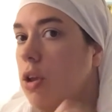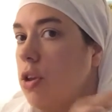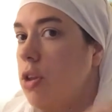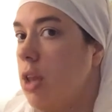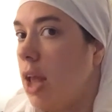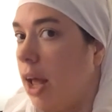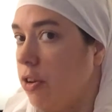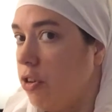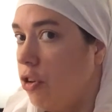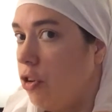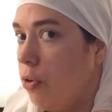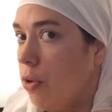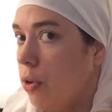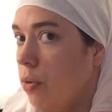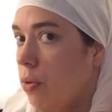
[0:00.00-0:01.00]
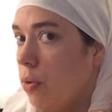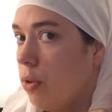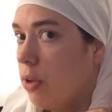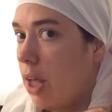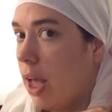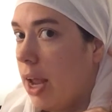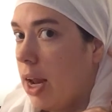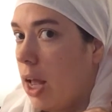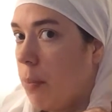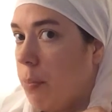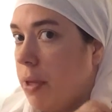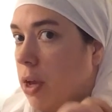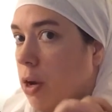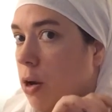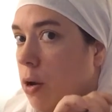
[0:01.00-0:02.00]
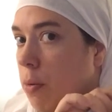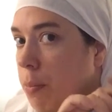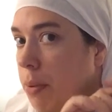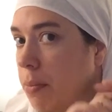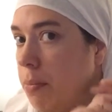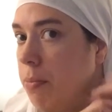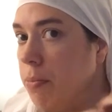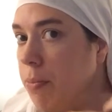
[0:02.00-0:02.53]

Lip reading: Not too tight up here, but